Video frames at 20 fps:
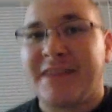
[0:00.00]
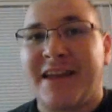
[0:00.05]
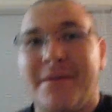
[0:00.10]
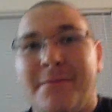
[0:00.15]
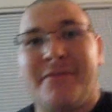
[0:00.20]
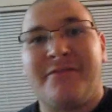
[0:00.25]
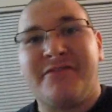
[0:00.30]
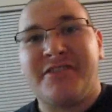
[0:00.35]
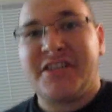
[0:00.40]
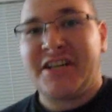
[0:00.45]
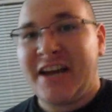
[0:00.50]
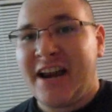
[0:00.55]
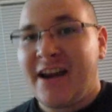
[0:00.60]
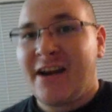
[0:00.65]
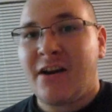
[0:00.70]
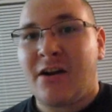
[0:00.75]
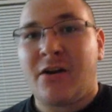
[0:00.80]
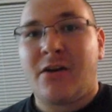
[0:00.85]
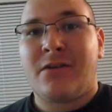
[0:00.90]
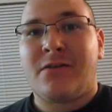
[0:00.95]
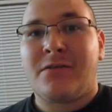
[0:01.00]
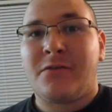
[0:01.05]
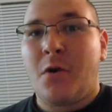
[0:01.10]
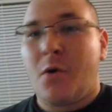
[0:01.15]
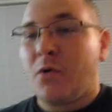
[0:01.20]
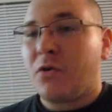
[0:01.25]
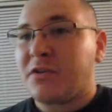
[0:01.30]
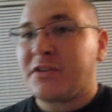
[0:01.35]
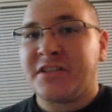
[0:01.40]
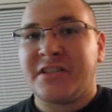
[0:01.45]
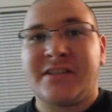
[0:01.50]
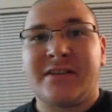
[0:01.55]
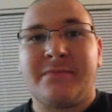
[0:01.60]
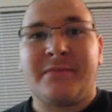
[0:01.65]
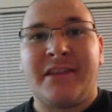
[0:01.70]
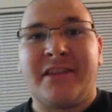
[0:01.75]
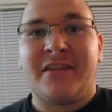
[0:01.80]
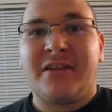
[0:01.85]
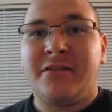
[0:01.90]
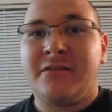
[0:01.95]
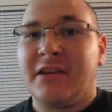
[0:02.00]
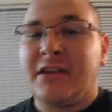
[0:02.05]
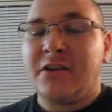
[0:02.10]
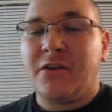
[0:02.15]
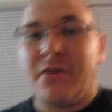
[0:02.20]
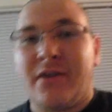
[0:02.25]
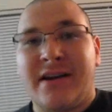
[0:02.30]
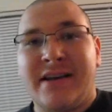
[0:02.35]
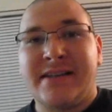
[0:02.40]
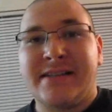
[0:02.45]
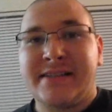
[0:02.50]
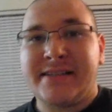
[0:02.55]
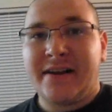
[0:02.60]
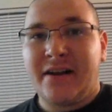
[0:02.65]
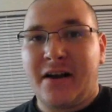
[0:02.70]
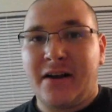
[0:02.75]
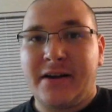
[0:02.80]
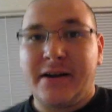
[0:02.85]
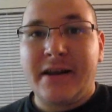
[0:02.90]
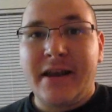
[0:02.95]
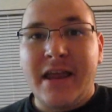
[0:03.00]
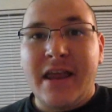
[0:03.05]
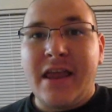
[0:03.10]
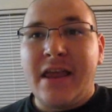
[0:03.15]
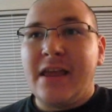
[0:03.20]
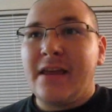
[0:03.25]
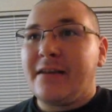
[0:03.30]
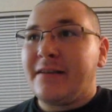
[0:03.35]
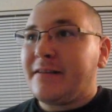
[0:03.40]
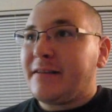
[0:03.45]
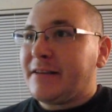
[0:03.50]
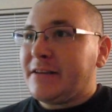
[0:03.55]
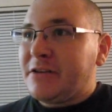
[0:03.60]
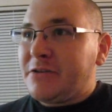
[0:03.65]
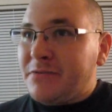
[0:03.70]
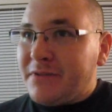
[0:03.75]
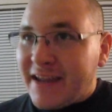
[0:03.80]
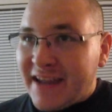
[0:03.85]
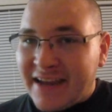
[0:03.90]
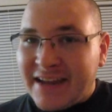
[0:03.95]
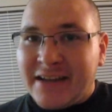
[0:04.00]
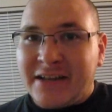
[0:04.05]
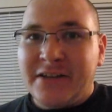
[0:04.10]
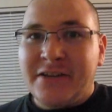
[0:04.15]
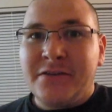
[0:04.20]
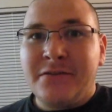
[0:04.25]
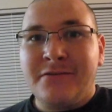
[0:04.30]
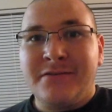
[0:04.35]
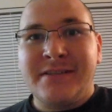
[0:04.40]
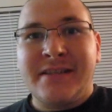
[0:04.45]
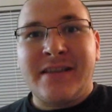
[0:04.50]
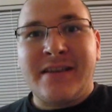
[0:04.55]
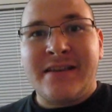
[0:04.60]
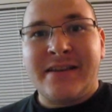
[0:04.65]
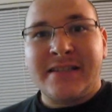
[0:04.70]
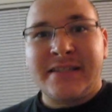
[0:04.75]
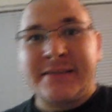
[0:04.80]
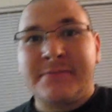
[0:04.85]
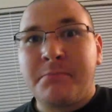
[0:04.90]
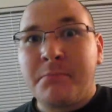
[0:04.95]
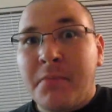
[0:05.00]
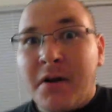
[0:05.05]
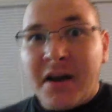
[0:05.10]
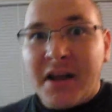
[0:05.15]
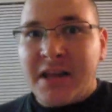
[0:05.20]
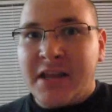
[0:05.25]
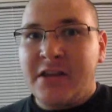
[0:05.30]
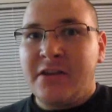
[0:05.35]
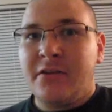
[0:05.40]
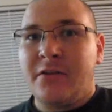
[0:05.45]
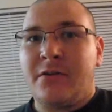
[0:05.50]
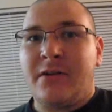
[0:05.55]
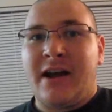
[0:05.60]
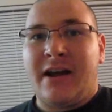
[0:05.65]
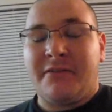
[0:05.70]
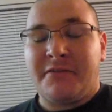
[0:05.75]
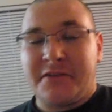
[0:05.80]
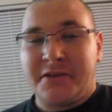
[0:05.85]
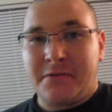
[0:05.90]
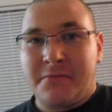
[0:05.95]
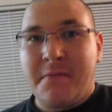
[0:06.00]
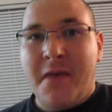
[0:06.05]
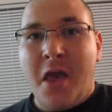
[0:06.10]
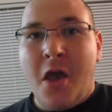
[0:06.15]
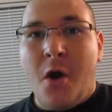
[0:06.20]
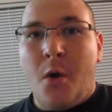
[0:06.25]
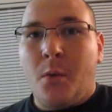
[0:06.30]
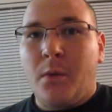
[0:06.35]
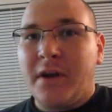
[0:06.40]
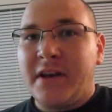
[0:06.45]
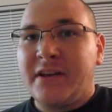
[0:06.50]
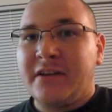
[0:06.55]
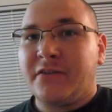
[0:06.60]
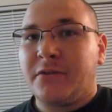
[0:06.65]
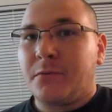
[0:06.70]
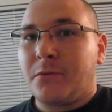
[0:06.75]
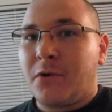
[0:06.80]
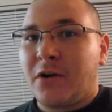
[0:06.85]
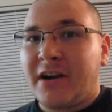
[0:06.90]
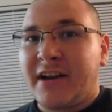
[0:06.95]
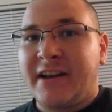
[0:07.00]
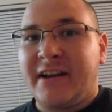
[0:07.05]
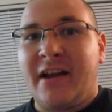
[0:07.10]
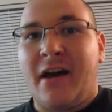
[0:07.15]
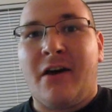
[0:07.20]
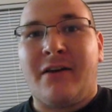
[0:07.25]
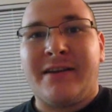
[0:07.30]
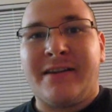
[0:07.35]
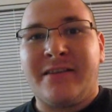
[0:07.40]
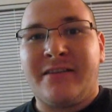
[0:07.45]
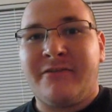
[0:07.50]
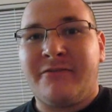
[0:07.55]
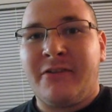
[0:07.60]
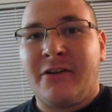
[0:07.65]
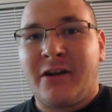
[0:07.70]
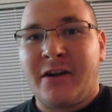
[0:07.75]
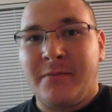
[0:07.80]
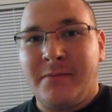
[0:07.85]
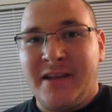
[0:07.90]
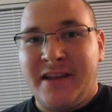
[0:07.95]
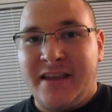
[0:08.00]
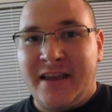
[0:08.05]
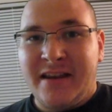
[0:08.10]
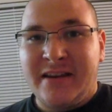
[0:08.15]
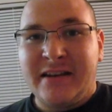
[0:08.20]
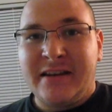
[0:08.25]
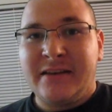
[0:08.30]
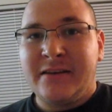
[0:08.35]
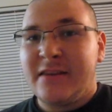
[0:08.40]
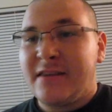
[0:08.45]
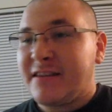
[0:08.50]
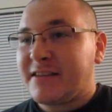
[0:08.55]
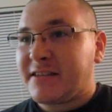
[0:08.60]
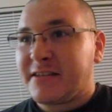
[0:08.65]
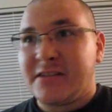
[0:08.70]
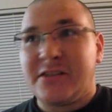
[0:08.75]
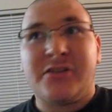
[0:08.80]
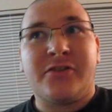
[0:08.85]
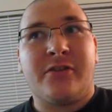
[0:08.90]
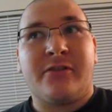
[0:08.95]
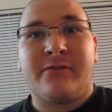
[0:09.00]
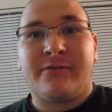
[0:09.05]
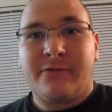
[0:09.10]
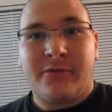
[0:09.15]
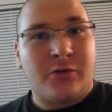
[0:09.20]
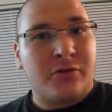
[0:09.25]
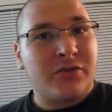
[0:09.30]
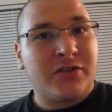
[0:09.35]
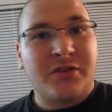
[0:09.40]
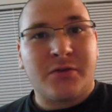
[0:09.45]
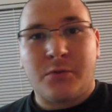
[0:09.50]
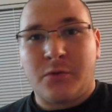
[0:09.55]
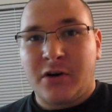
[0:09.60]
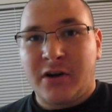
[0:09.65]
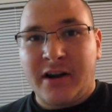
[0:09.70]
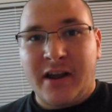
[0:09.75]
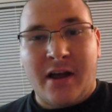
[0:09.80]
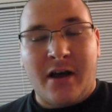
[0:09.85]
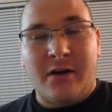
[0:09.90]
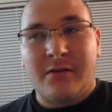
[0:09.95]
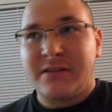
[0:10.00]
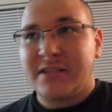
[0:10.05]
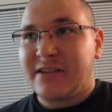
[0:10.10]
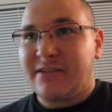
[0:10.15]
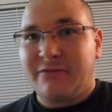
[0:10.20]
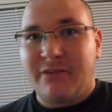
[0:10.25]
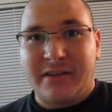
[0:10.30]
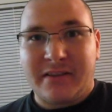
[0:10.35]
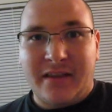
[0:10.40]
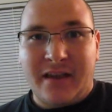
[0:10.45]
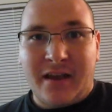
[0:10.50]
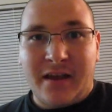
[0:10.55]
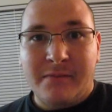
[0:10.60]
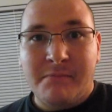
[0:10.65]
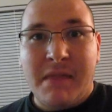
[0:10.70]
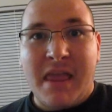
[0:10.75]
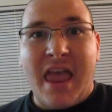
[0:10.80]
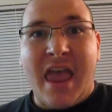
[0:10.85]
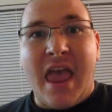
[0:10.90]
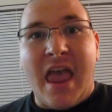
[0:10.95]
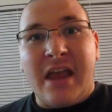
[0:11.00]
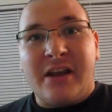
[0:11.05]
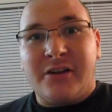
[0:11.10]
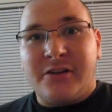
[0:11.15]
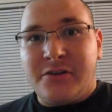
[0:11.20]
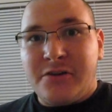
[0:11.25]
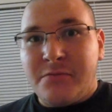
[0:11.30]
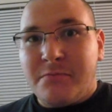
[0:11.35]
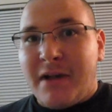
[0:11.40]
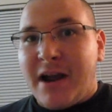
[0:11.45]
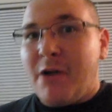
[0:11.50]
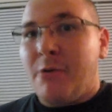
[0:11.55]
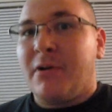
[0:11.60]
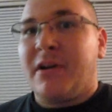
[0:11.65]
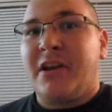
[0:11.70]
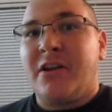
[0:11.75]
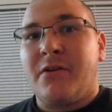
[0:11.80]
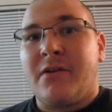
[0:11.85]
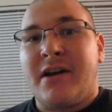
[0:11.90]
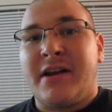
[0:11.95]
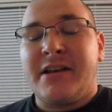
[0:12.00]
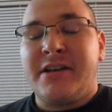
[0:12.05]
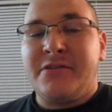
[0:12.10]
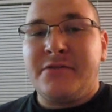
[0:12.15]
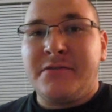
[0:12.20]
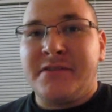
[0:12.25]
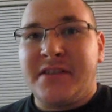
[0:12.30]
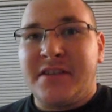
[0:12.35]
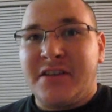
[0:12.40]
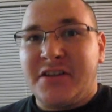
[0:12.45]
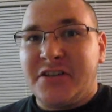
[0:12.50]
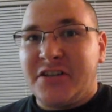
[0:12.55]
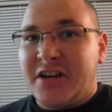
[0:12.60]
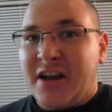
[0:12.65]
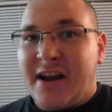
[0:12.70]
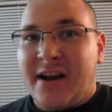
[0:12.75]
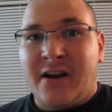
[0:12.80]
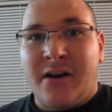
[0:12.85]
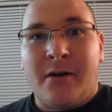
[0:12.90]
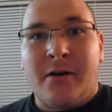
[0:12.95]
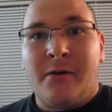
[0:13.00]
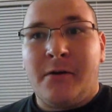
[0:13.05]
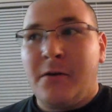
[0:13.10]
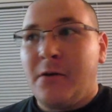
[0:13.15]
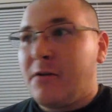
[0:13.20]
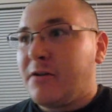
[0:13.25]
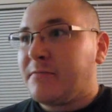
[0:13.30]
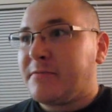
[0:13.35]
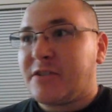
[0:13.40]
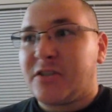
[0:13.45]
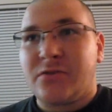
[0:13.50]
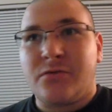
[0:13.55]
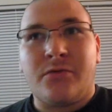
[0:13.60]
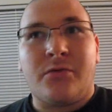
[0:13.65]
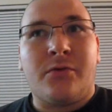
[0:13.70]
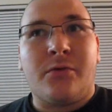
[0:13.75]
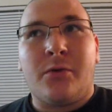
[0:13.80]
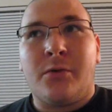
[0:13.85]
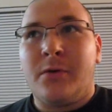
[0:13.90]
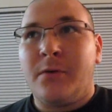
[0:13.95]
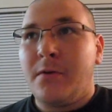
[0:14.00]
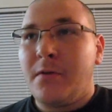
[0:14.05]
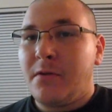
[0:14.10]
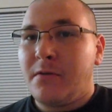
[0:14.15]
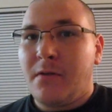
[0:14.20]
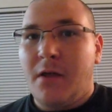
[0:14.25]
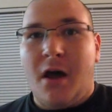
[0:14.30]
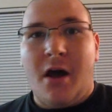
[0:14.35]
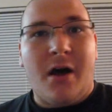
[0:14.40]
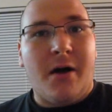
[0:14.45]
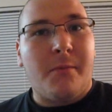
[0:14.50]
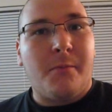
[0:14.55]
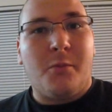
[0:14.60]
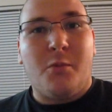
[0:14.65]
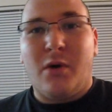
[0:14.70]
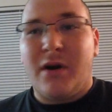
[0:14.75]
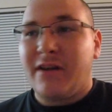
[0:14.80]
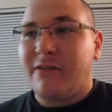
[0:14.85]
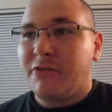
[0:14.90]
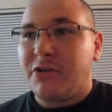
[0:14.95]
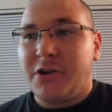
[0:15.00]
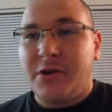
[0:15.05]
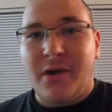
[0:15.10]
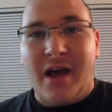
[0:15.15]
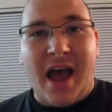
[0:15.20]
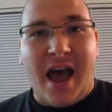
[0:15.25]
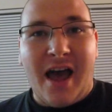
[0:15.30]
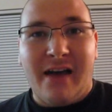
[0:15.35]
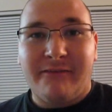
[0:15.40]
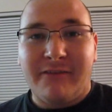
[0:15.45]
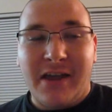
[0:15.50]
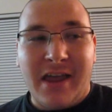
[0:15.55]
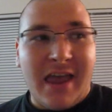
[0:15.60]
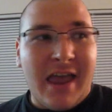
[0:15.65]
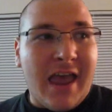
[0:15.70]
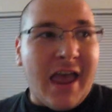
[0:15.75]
type of chair or just something that you can go ahead and sit on. You can use this, but you don't have to. When you're working out in the very beginning, this is your first workout and stuff like that, you might want to go ahead and use the chair, stool, whatever you have.